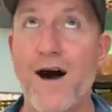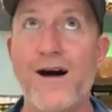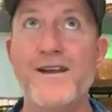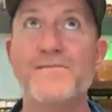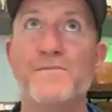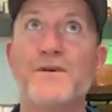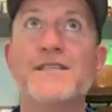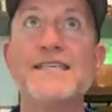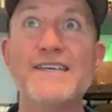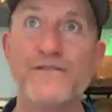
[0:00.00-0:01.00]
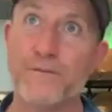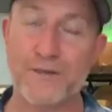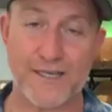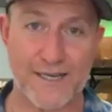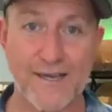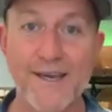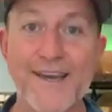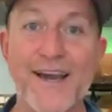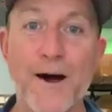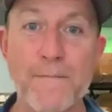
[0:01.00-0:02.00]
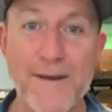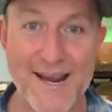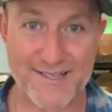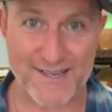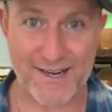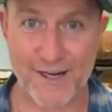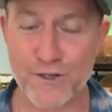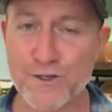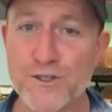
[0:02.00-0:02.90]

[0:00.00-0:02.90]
unbelievably amazing.